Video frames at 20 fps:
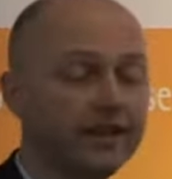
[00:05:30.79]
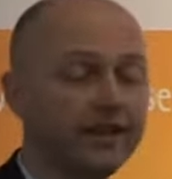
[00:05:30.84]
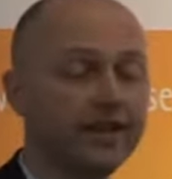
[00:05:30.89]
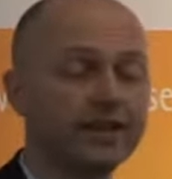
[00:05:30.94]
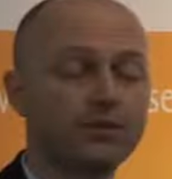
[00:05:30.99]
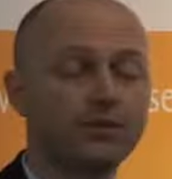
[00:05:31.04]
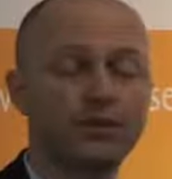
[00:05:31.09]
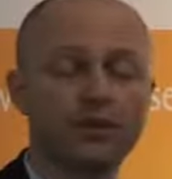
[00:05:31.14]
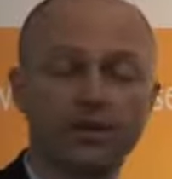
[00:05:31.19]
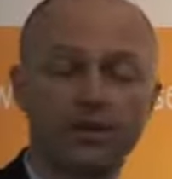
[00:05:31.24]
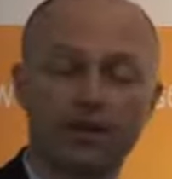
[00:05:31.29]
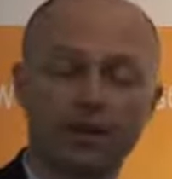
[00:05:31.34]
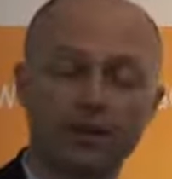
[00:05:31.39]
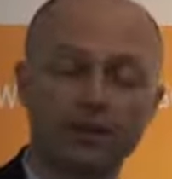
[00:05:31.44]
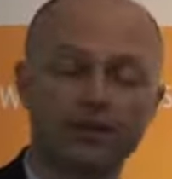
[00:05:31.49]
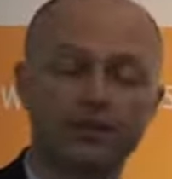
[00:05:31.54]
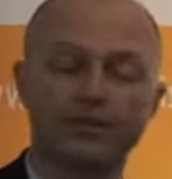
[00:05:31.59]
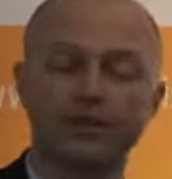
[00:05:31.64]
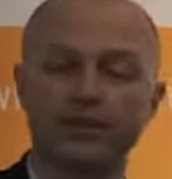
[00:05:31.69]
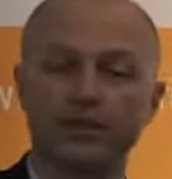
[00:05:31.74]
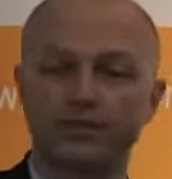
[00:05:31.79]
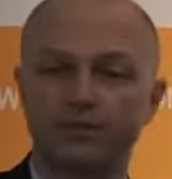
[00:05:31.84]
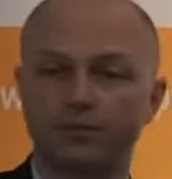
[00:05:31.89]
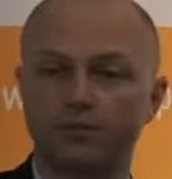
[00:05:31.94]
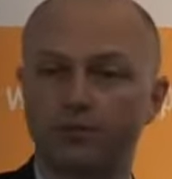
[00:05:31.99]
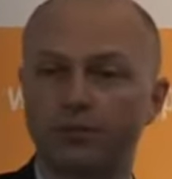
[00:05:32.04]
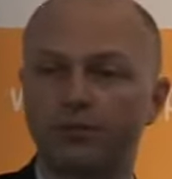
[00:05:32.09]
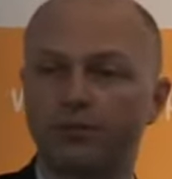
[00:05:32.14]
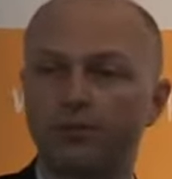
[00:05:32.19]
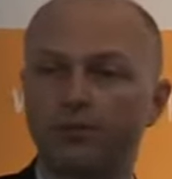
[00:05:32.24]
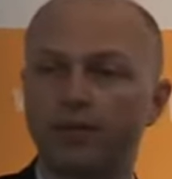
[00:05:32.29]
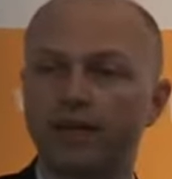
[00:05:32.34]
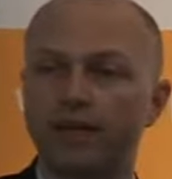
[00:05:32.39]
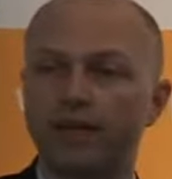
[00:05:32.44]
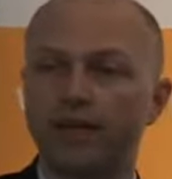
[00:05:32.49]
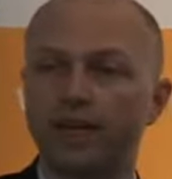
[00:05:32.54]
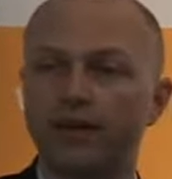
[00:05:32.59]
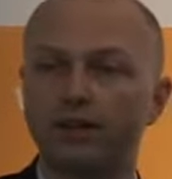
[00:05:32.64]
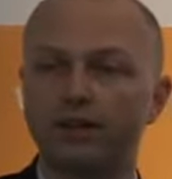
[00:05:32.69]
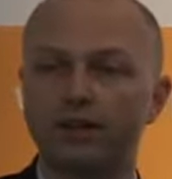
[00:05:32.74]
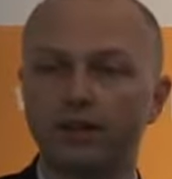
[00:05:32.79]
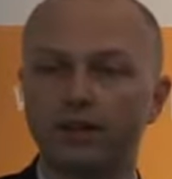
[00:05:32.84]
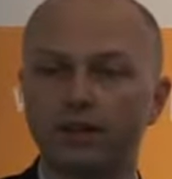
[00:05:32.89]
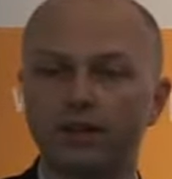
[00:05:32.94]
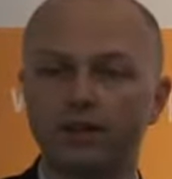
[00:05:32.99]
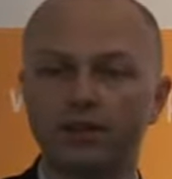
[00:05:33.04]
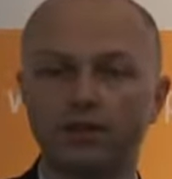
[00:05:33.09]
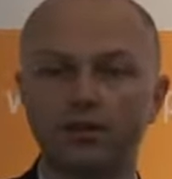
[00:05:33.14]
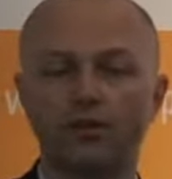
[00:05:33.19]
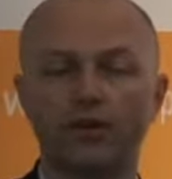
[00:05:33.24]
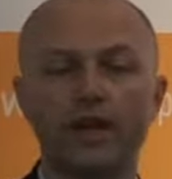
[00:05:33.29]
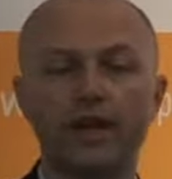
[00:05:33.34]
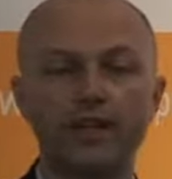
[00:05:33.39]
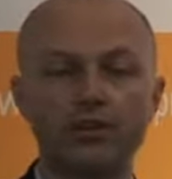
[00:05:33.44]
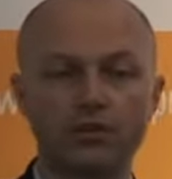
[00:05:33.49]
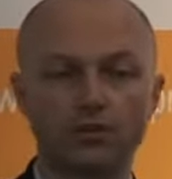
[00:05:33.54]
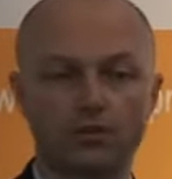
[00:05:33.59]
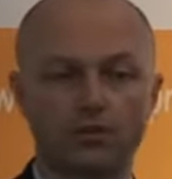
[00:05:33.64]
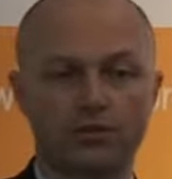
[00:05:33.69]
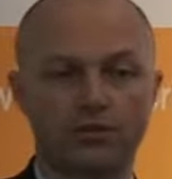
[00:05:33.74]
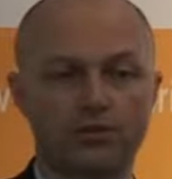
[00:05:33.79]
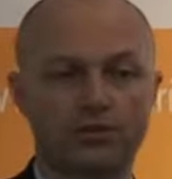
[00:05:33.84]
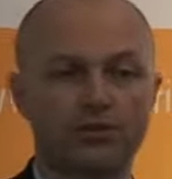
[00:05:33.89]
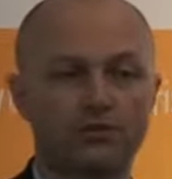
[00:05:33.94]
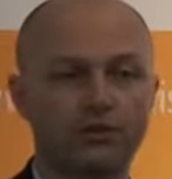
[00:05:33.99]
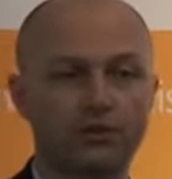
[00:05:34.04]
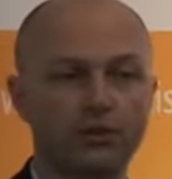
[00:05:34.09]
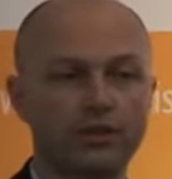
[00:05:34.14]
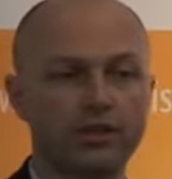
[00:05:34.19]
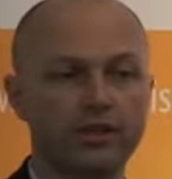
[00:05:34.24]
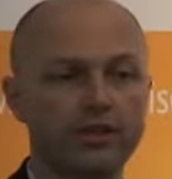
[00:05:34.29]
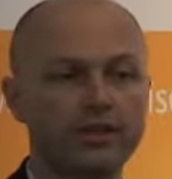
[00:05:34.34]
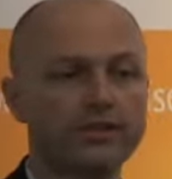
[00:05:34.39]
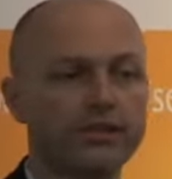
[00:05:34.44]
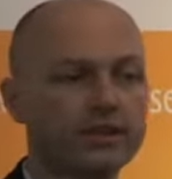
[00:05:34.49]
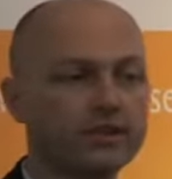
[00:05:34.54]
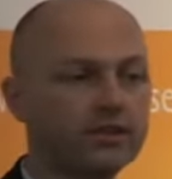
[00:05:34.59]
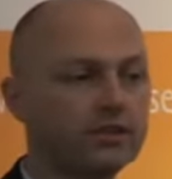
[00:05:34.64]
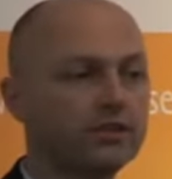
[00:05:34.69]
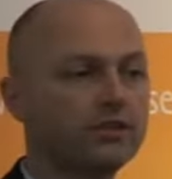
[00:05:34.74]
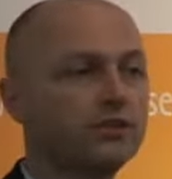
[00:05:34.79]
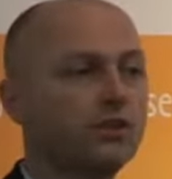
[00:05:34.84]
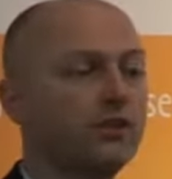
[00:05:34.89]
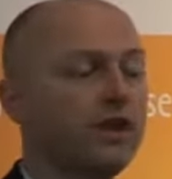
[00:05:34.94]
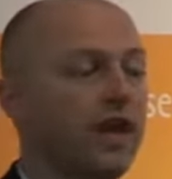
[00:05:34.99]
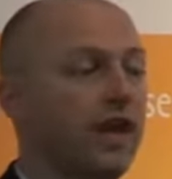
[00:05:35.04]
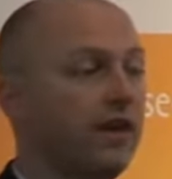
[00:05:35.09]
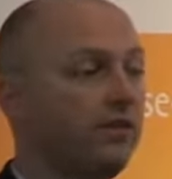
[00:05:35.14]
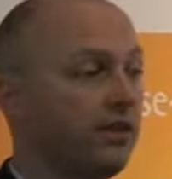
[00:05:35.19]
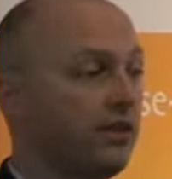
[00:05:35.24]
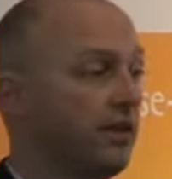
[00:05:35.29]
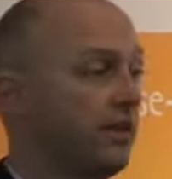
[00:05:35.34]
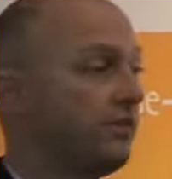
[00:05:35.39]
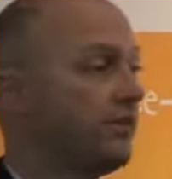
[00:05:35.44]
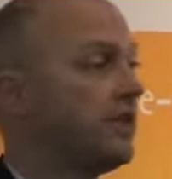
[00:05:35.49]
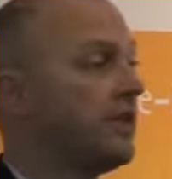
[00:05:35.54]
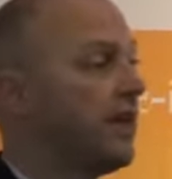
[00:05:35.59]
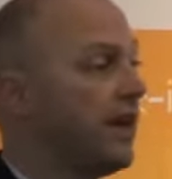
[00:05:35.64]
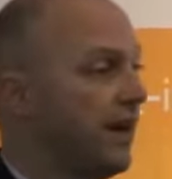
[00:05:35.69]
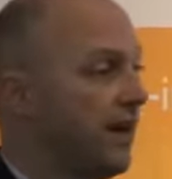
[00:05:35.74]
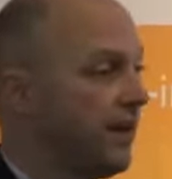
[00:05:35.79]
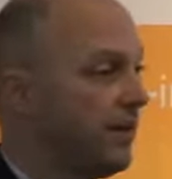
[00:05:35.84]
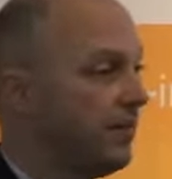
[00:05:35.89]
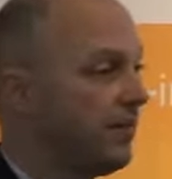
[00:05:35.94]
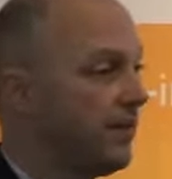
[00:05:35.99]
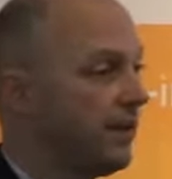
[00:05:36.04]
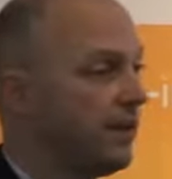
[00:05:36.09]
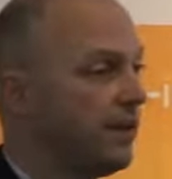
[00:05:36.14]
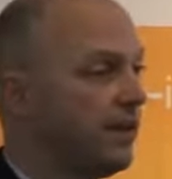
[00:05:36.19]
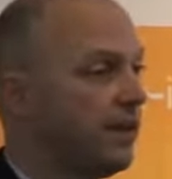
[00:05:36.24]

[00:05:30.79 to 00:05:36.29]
That's one of the hardest things for people right now, your end users of learning, is they just don't have enough time.